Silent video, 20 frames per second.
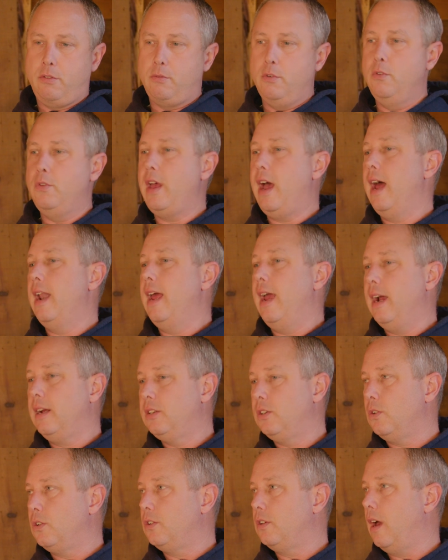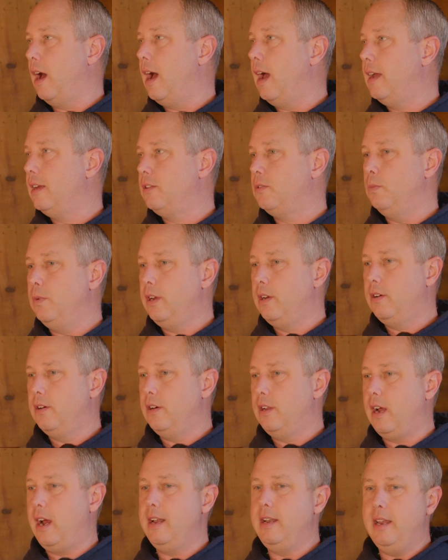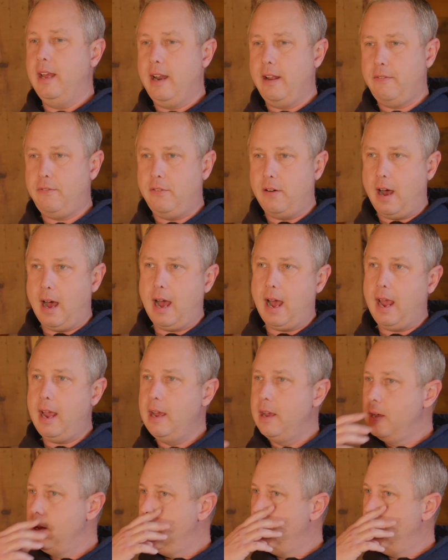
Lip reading: through that exercise, we could identify